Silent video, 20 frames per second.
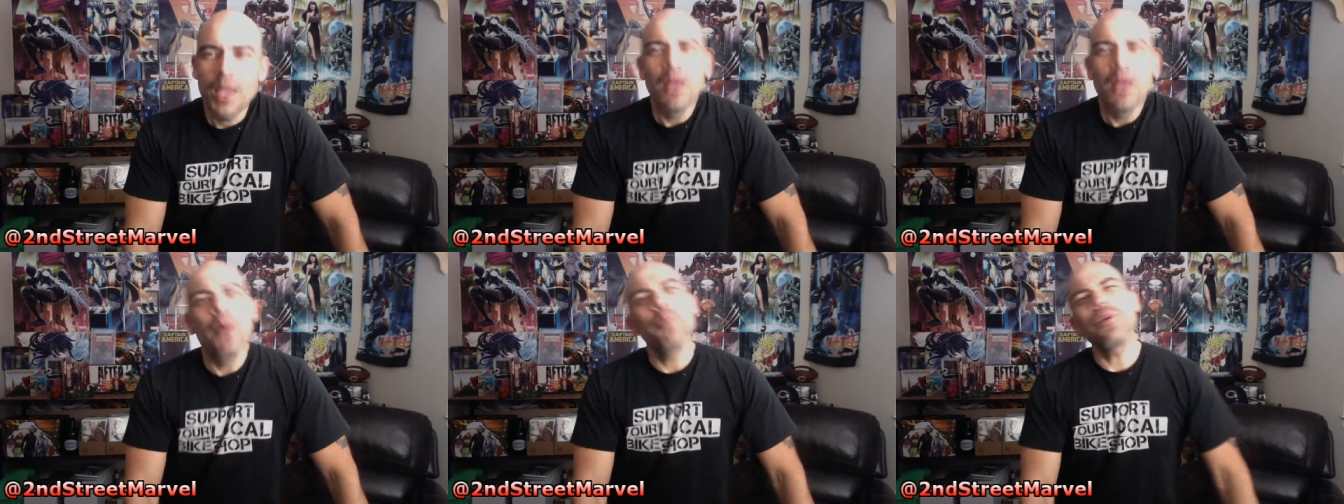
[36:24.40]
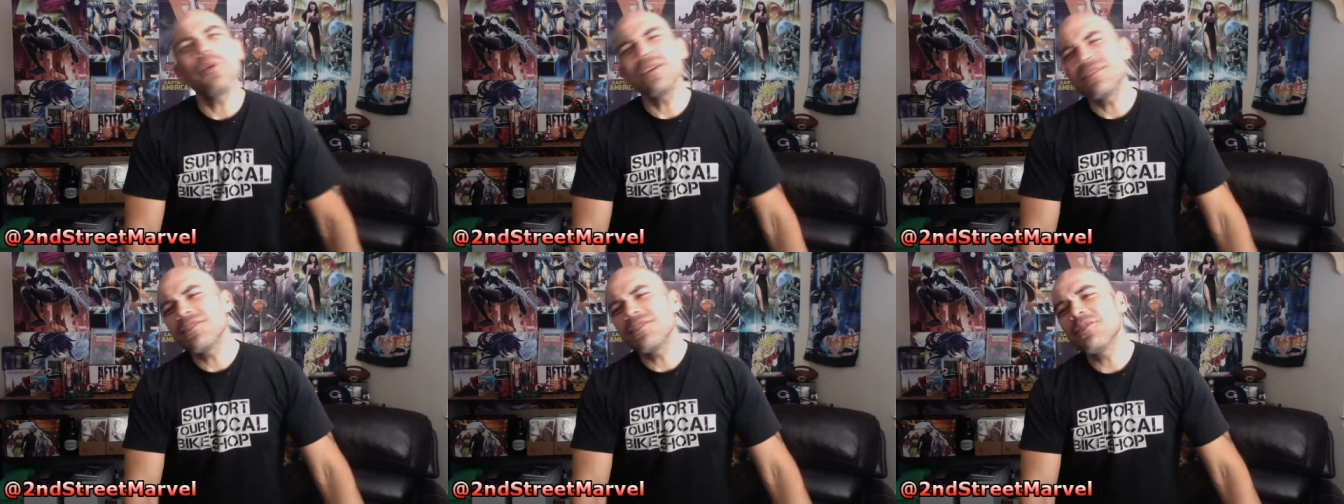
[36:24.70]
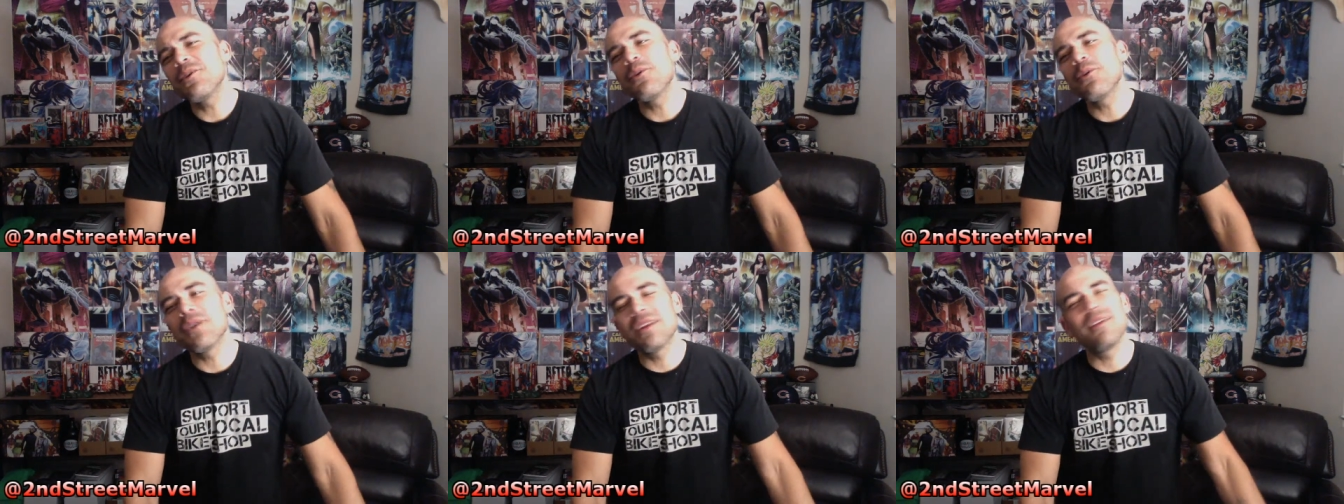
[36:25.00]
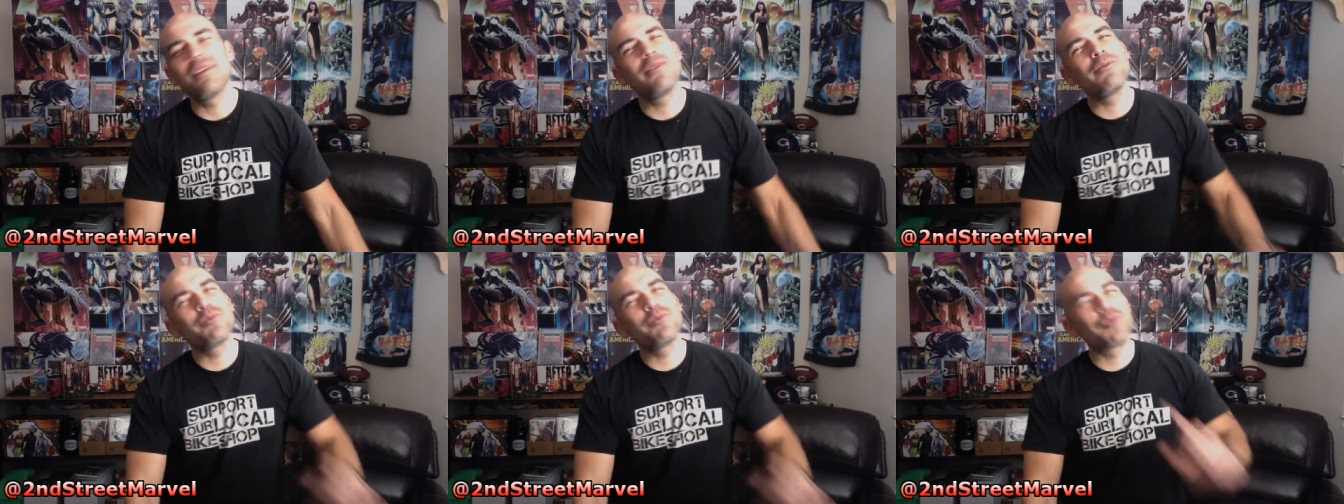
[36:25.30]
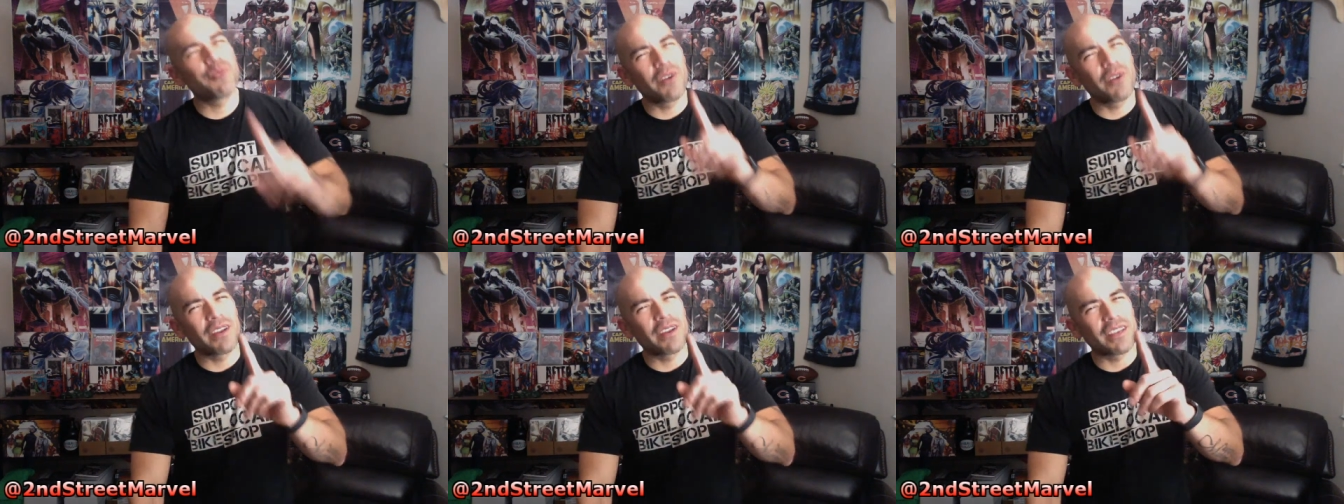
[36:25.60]
Plus, you know, it was
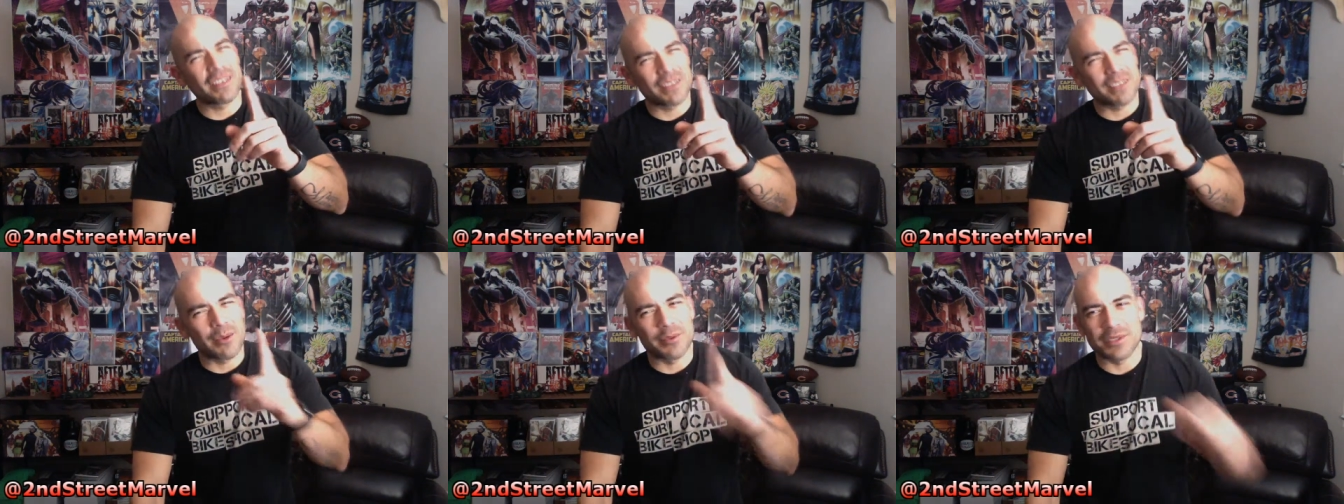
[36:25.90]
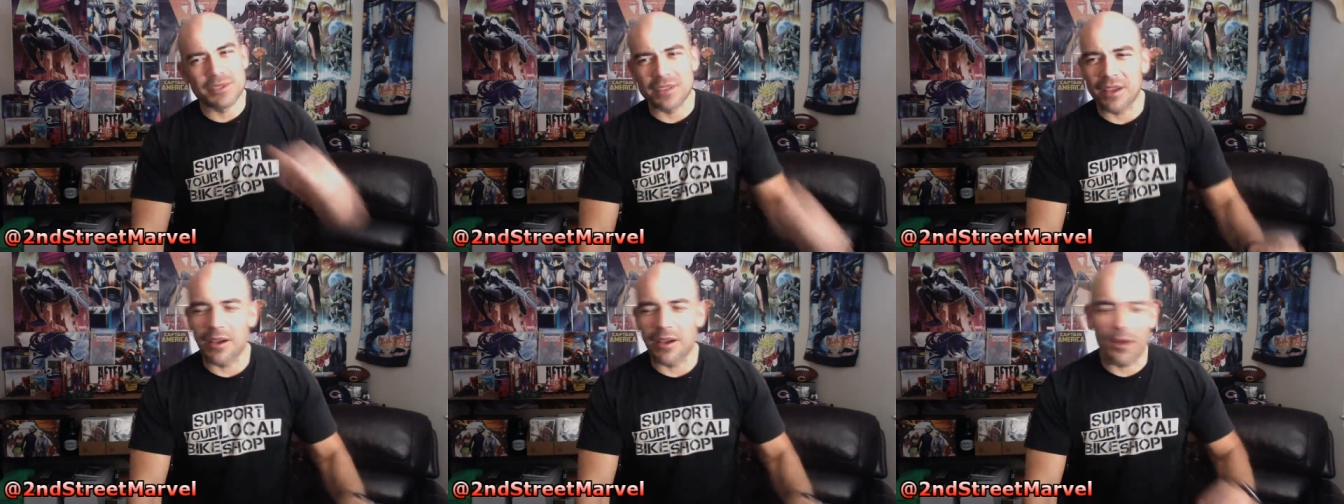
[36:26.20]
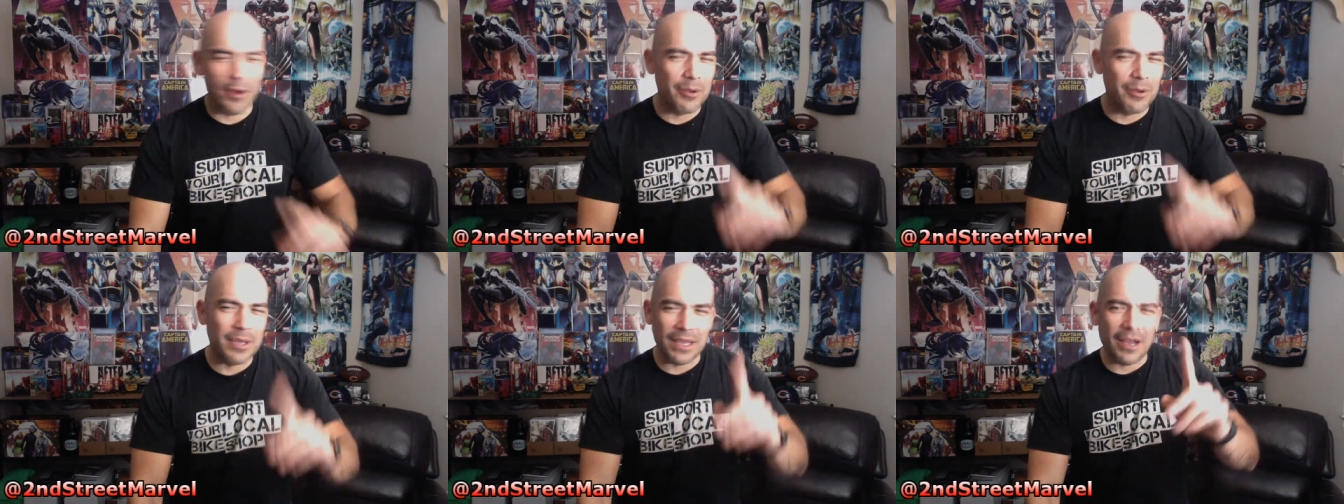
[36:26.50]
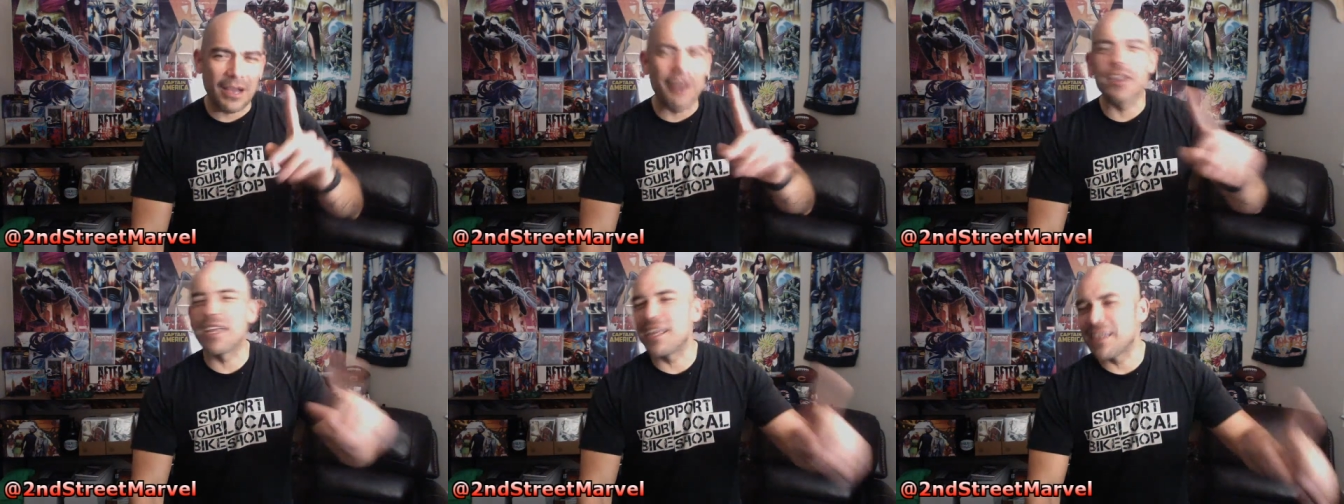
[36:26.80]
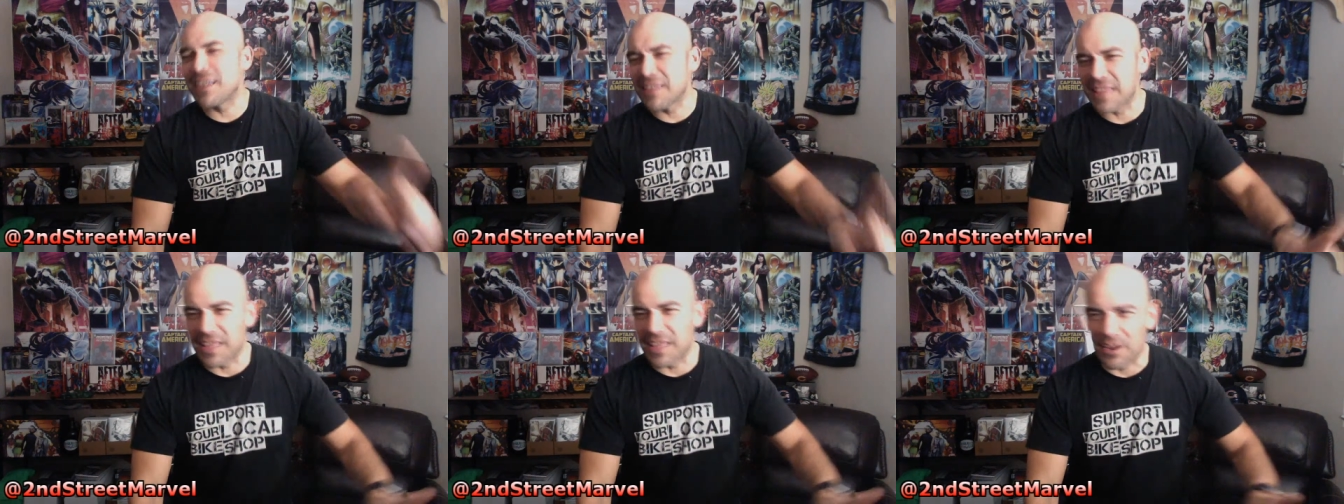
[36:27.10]
funny because I'll get
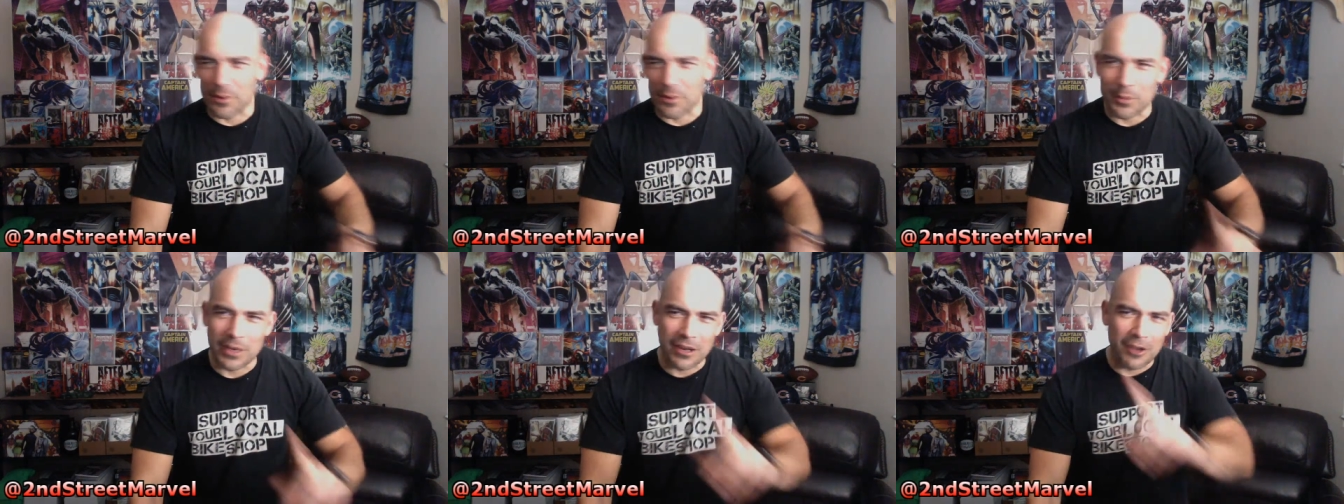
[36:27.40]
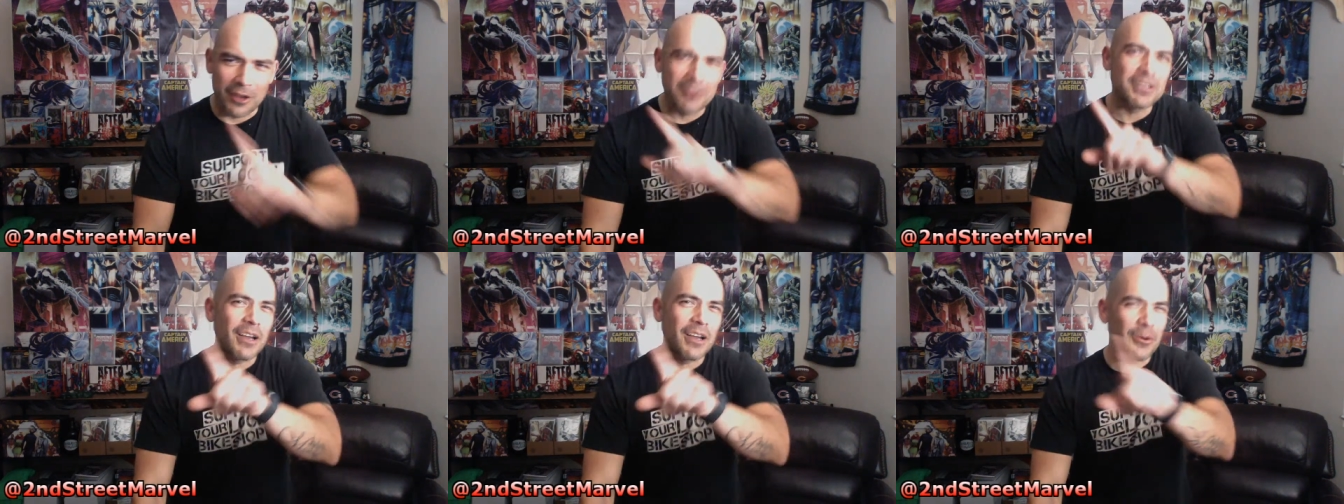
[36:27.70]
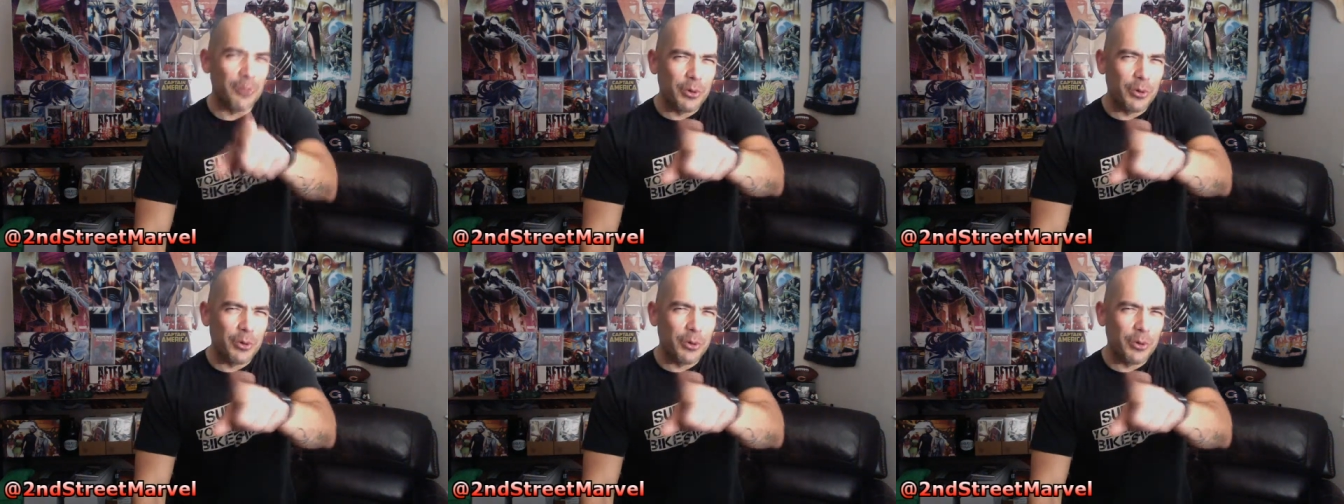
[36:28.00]
into that in a minute.